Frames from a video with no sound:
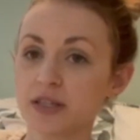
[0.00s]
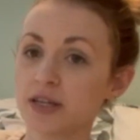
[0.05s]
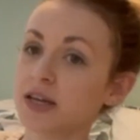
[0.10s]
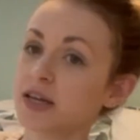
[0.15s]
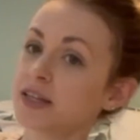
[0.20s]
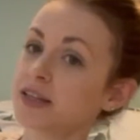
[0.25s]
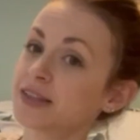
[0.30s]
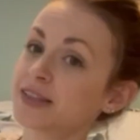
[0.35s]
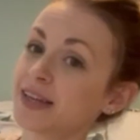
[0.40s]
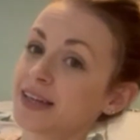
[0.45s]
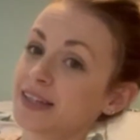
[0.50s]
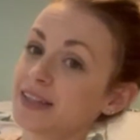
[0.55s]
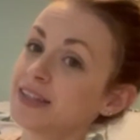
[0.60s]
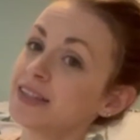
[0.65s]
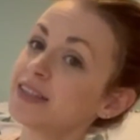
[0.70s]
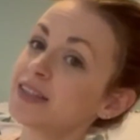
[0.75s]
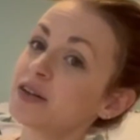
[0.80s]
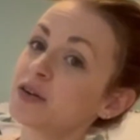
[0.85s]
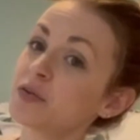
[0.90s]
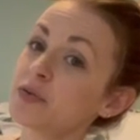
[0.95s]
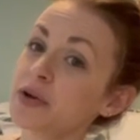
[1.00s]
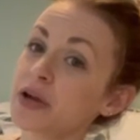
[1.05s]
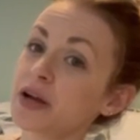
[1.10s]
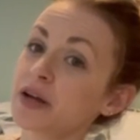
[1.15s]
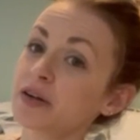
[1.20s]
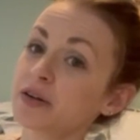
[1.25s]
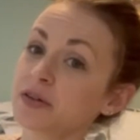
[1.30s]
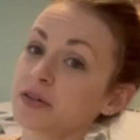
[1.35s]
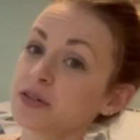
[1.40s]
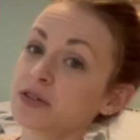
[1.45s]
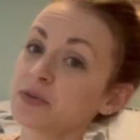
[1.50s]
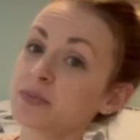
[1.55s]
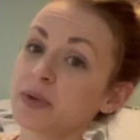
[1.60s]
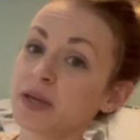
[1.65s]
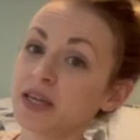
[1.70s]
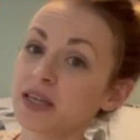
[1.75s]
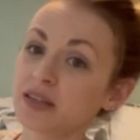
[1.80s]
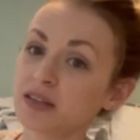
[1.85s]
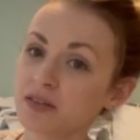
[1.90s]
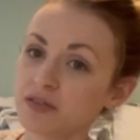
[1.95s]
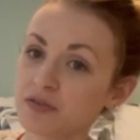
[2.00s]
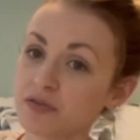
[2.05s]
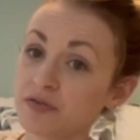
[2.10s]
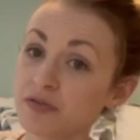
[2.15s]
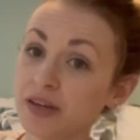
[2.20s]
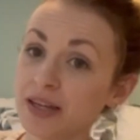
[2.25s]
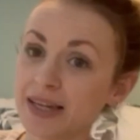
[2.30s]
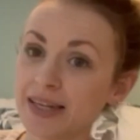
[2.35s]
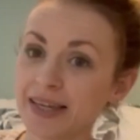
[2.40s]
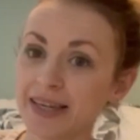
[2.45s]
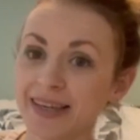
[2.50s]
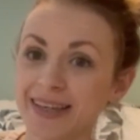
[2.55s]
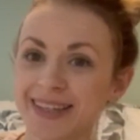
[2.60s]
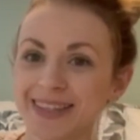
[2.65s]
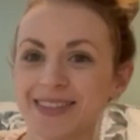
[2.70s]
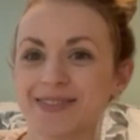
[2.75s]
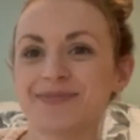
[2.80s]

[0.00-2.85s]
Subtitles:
and then we are going to make the filling,